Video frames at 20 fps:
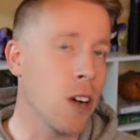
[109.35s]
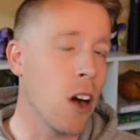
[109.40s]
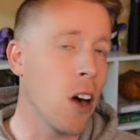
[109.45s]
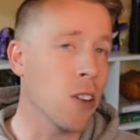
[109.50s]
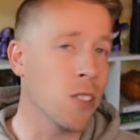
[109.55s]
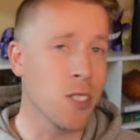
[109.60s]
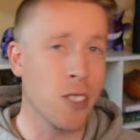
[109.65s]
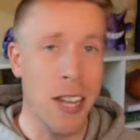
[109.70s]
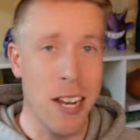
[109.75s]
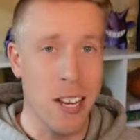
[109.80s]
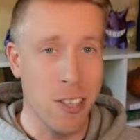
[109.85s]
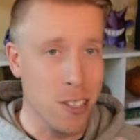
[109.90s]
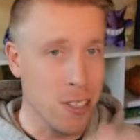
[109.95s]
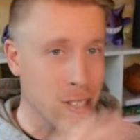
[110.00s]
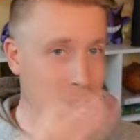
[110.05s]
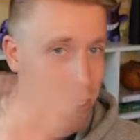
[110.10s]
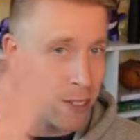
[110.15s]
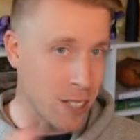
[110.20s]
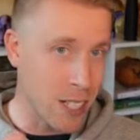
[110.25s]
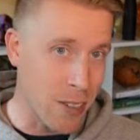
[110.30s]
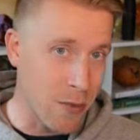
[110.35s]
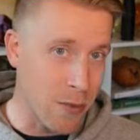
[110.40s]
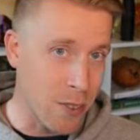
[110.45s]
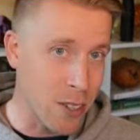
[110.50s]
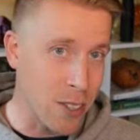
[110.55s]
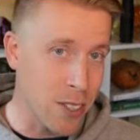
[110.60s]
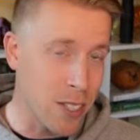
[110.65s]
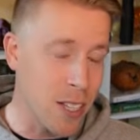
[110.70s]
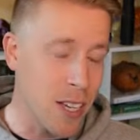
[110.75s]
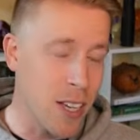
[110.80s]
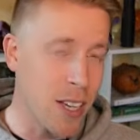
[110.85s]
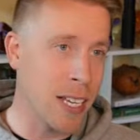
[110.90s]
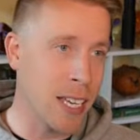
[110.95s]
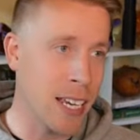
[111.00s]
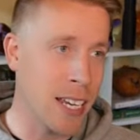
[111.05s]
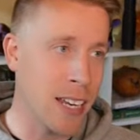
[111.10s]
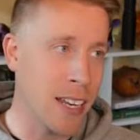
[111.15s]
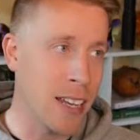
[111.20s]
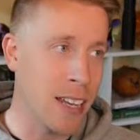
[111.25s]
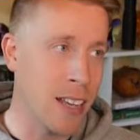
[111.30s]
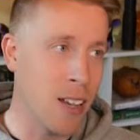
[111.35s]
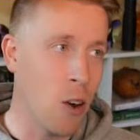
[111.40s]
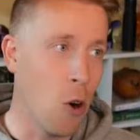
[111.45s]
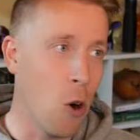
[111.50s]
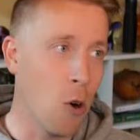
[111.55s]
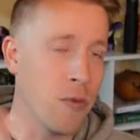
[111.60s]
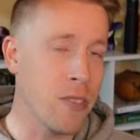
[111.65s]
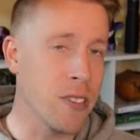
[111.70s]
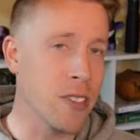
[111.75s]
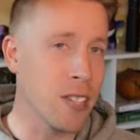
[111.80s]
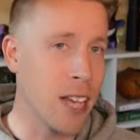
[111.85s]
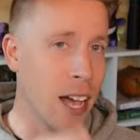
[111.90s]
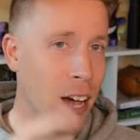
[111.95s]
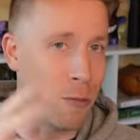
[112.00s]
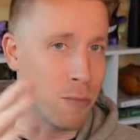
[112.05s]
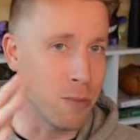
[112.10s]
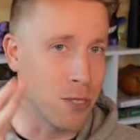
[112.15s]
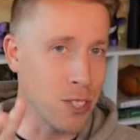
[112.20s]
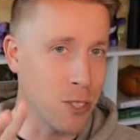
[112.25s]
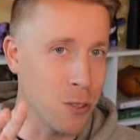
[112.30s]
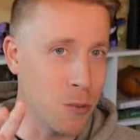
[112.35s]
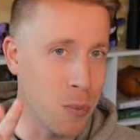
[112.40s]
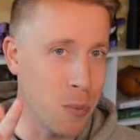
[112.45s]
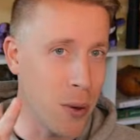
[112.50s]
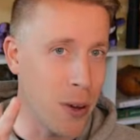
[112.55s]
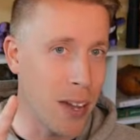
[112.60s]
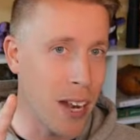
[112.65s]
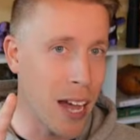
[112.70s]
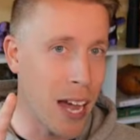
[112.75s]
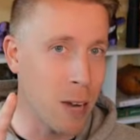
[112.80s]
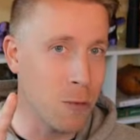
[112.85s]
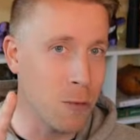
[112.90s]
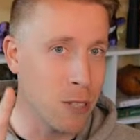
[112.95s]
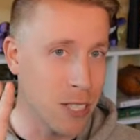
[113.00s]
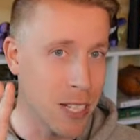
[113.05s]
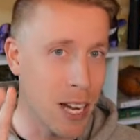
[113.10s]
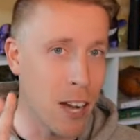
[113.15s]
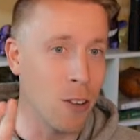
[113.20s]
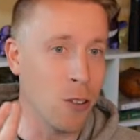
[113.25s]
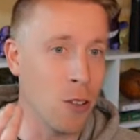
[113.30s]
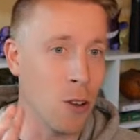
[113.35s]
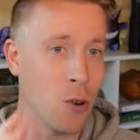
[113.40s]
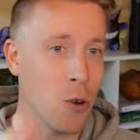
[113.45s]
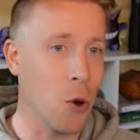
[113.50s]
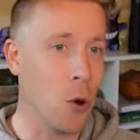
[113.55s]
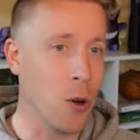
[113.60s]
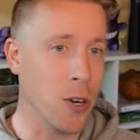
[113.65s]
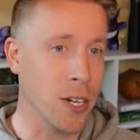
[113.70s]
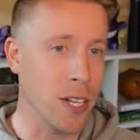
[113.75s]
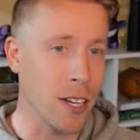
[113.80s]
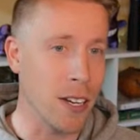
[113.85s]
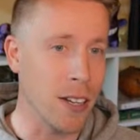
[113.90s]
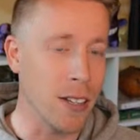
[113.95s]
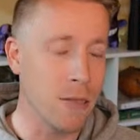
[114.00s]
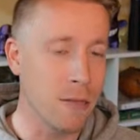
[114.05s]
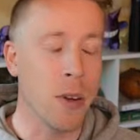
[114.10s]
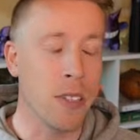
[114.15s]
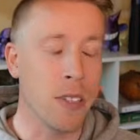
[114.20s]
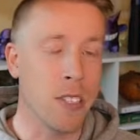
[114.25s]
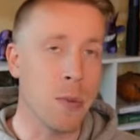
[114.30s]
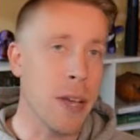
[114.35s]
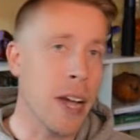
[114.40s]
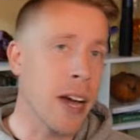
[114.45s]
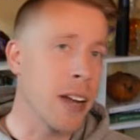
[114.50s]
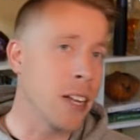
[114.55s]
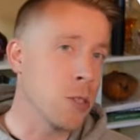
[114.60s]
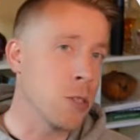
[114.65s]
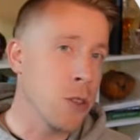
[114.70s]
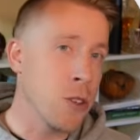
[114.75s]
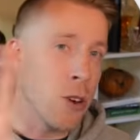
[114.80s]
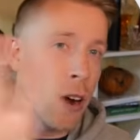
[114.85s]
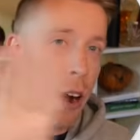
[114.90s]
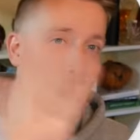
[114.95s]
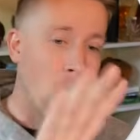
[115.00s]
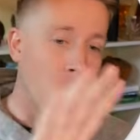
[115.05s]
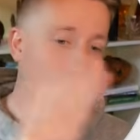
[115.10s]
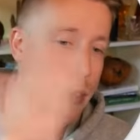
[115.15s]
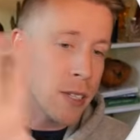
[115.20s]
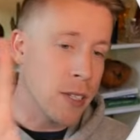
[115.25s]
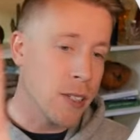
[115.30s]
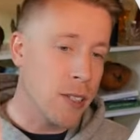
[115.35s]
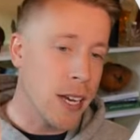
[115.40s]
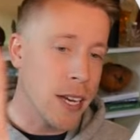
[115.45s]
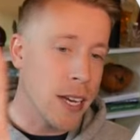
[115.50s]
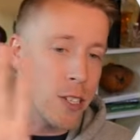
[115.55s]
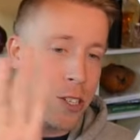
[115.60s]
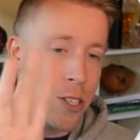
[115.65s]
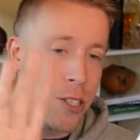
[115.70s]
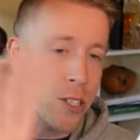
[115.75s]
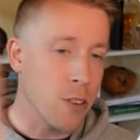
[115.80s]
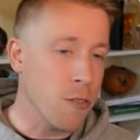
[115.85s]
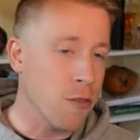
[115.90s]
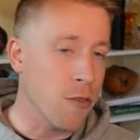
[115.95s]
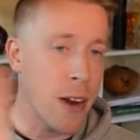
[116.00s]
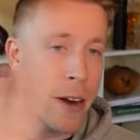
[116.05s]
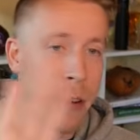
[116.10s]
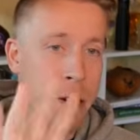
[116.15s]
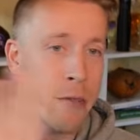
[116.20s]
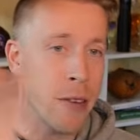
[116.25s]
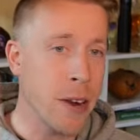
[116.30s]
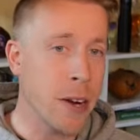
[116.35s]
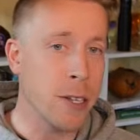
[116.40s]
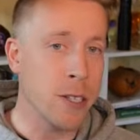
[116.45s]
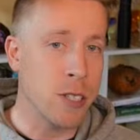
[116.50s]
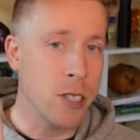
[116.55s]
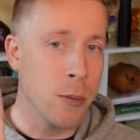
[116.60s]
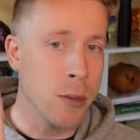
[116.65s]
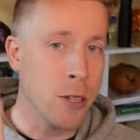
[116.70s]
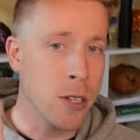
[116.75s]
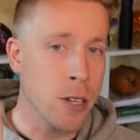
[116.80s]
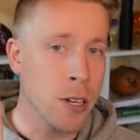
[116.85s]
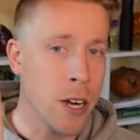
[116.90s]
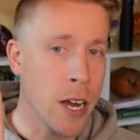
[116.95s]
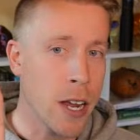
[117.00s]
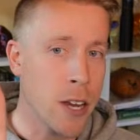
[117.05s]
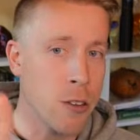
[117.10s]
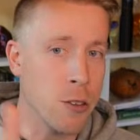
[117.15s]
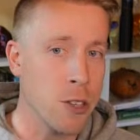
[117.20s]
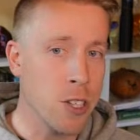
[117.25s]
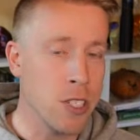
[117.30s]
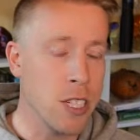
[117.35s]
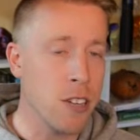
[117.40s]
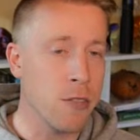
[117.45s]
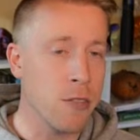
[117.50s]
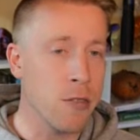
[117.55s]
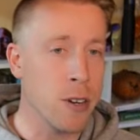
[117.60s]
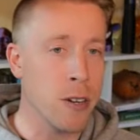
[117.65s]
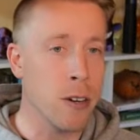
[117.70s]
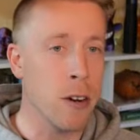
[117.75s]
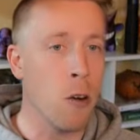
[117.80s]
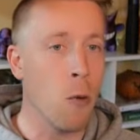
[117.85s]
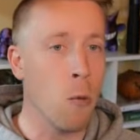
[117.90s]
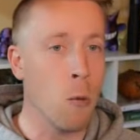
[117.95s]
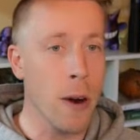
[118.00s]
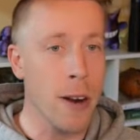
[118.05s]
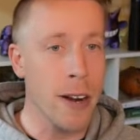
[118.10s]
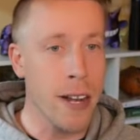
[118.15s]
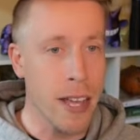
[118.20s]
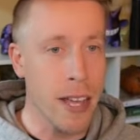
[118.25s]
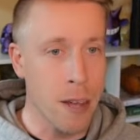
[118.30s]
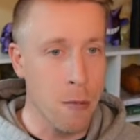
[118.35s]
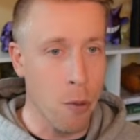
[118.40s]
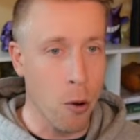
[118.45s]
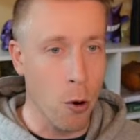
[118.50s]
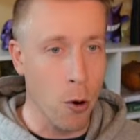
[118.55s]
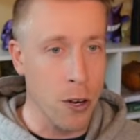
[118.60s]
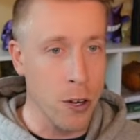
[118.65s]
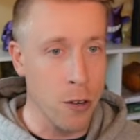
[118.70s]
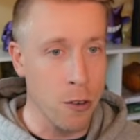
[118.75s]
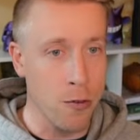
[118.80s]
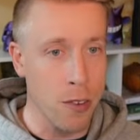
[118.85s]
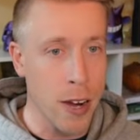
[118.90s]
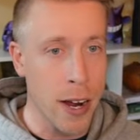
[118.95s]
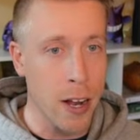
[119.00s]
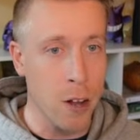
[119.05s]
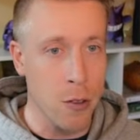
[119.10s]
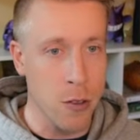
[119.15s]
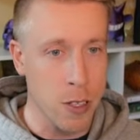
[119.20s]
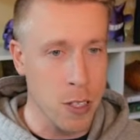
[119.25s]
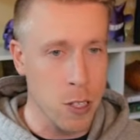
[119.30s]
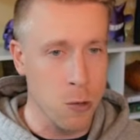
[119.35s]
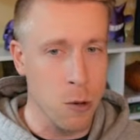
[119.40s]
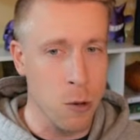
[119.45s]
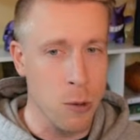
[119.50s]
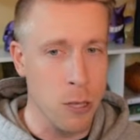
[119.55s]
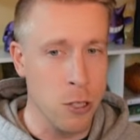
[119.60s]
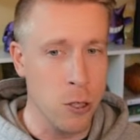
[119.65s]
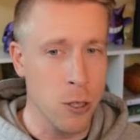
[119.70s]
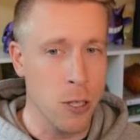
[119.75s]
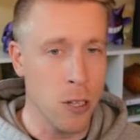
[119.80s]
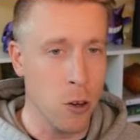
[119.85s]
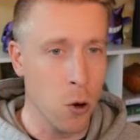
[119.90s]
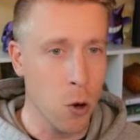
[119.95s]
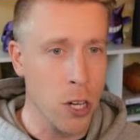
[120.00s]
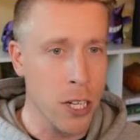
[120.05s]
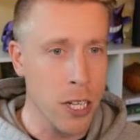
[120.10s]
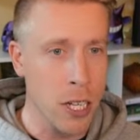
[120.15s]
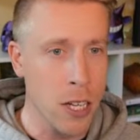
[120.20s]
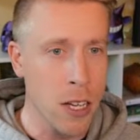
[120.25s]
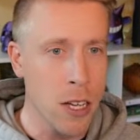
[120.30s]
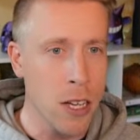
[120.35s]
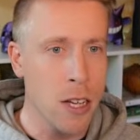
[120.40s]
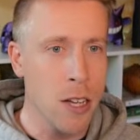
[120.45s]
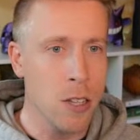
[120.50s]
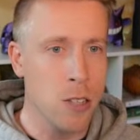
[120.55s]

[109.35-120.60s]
All slicers are different. Again, hope this helps you, but I would download Orca. But to be honest with you, all these slicers are very, very similar, and you just need to figure out where to import a new file. This is where we do it in Orca.